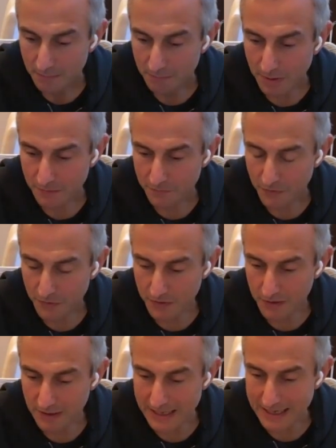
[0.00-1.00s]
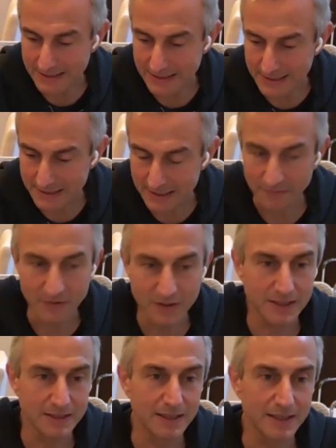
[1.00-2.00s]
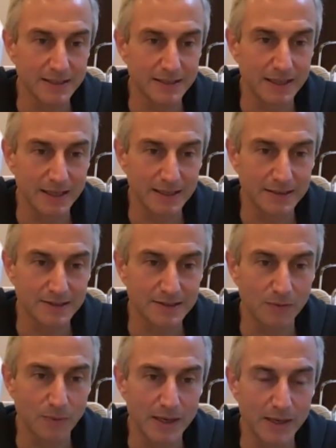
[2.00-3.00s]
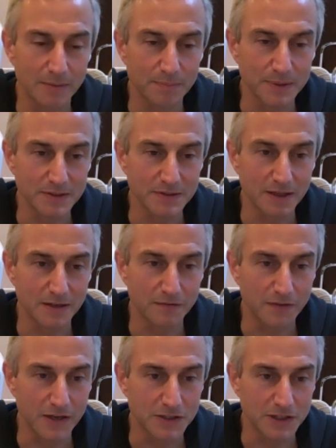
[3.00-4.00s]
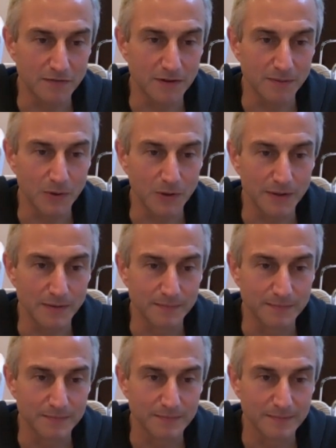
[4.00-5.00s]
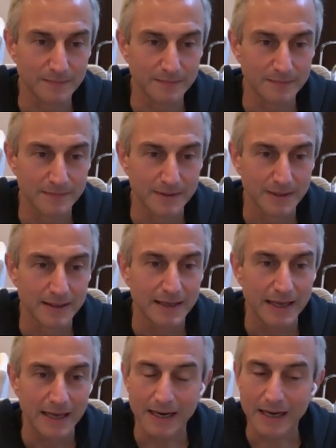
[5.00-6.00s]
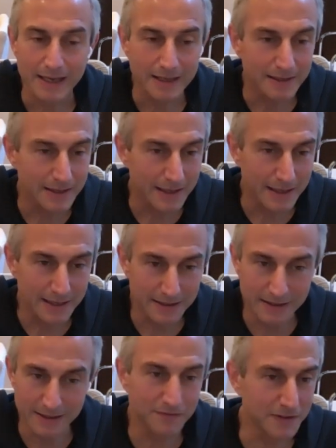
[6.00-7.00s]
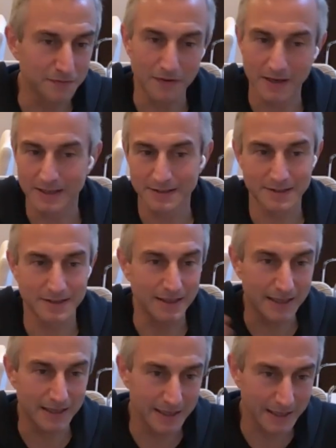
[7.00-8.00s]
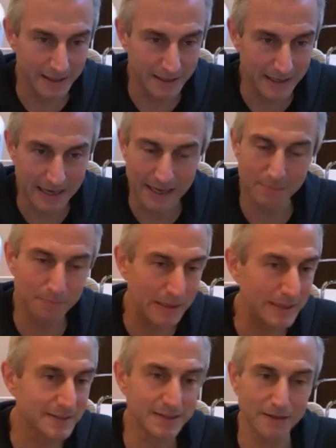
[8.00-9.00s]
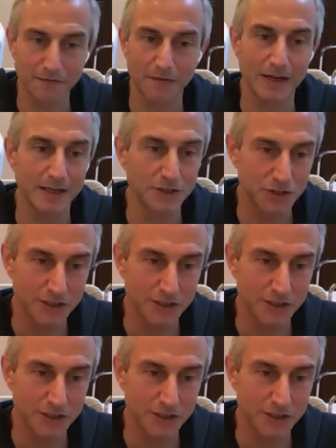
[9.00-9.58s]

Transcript: But for the last 79 days, I wake up and study French every morning. And I lived in France and I had basic French.